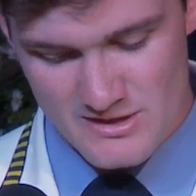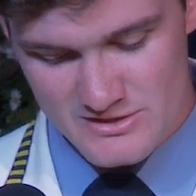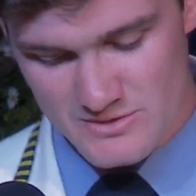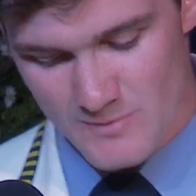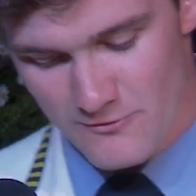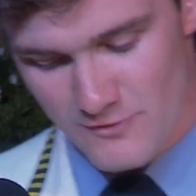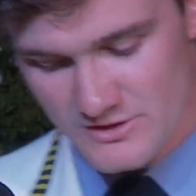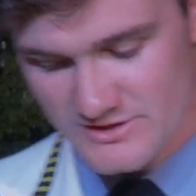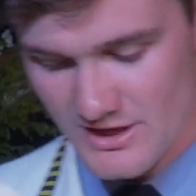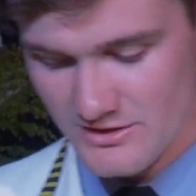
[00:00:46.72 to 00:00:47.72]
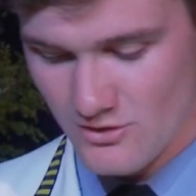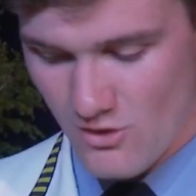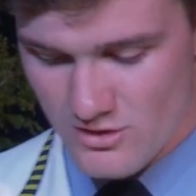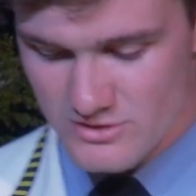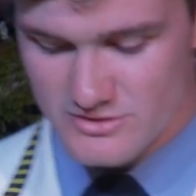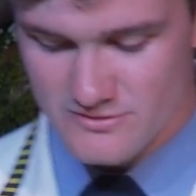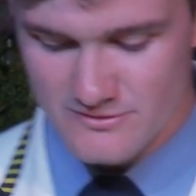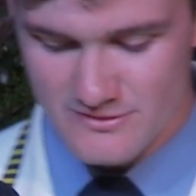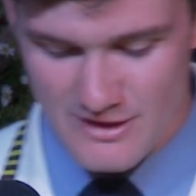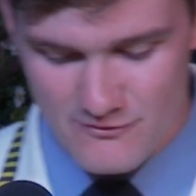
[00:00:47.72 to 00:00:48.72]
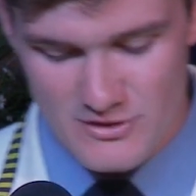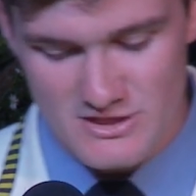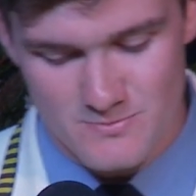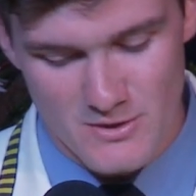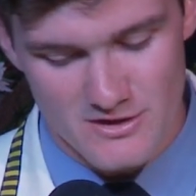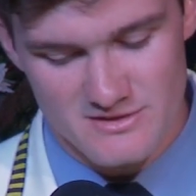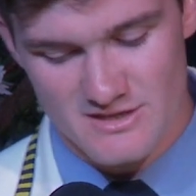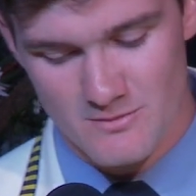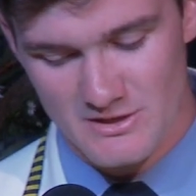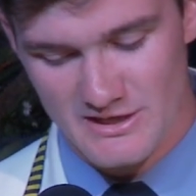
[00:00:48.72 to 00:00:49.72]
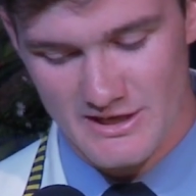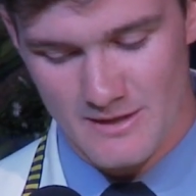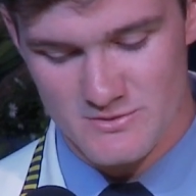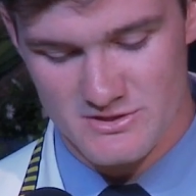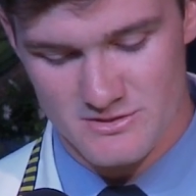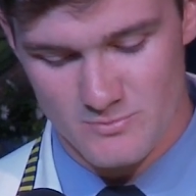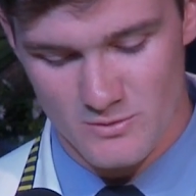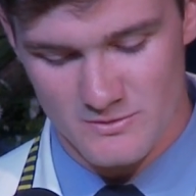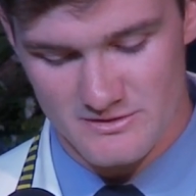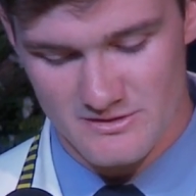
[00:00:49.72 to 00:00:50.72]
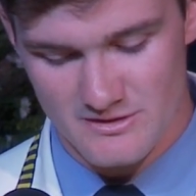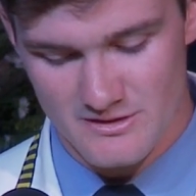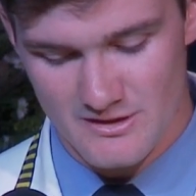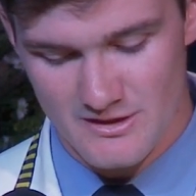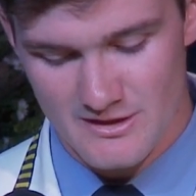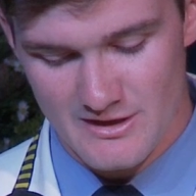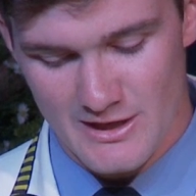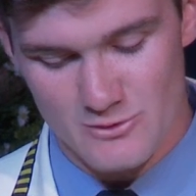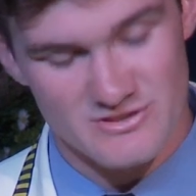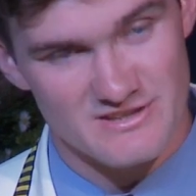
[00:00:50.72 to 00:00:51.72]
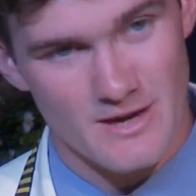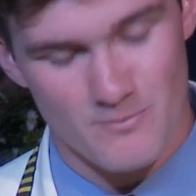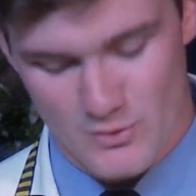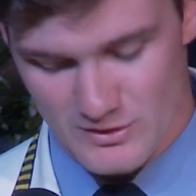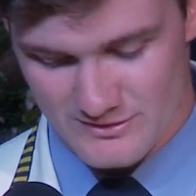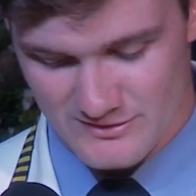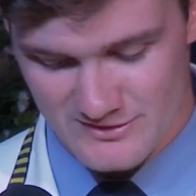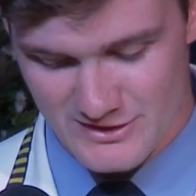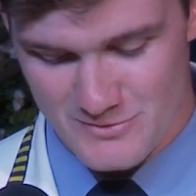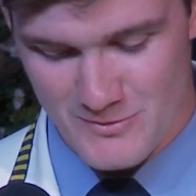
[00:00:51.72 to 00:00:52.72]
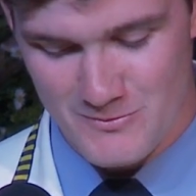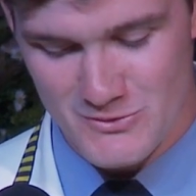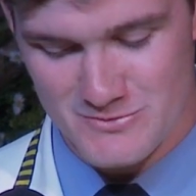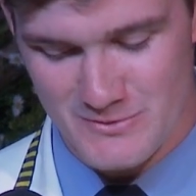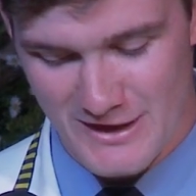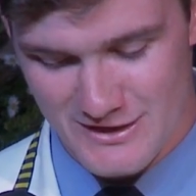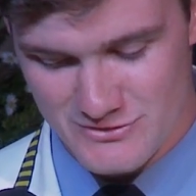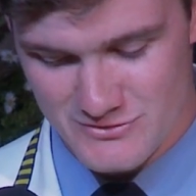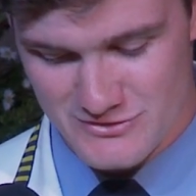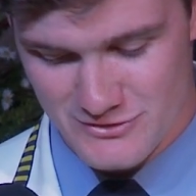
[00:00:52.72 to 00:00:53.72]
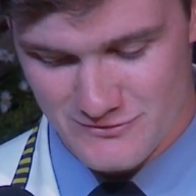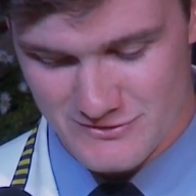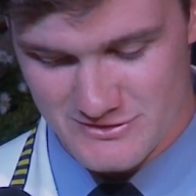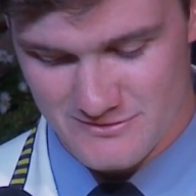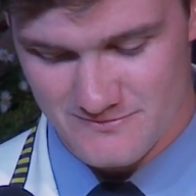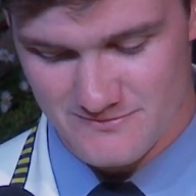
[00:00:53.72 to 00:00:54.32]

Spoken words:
Since my first day at the college, every experience had been leading up to this moment. And it was at that point that the memories began to resurface.